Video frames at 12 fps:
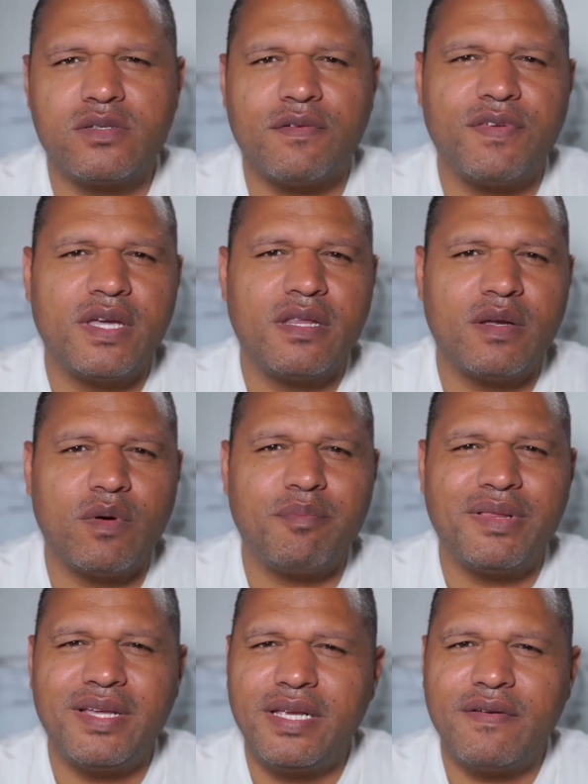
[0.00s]
So I figured there were
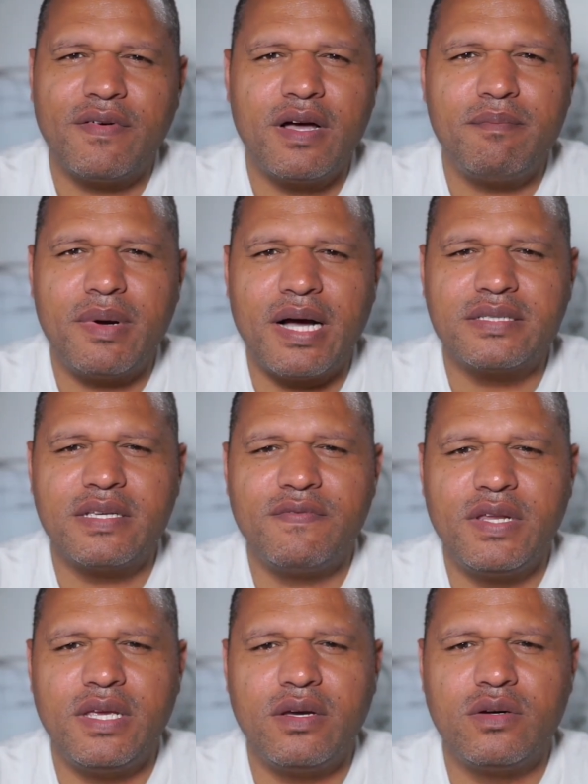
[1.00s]
plenty of
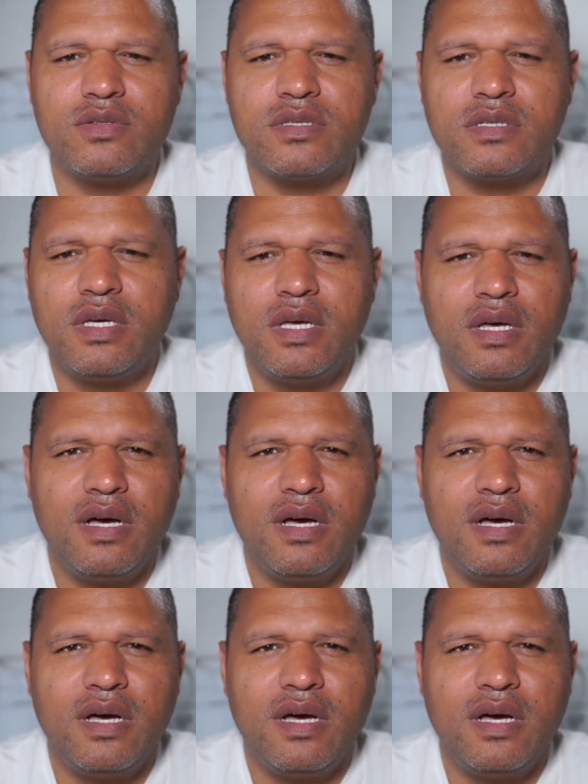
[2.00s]
unboxing videos